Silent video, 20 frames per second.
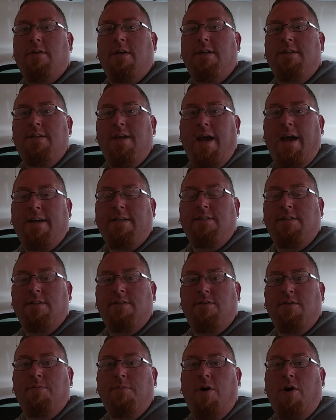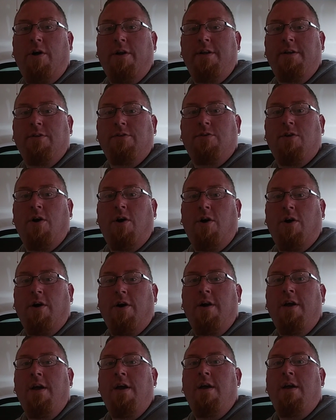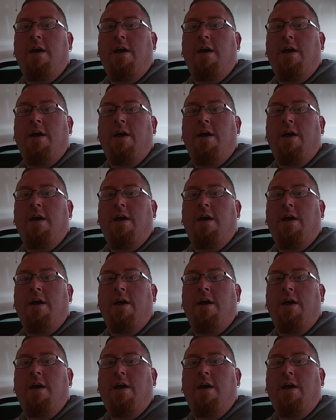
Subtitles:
attack system on his car.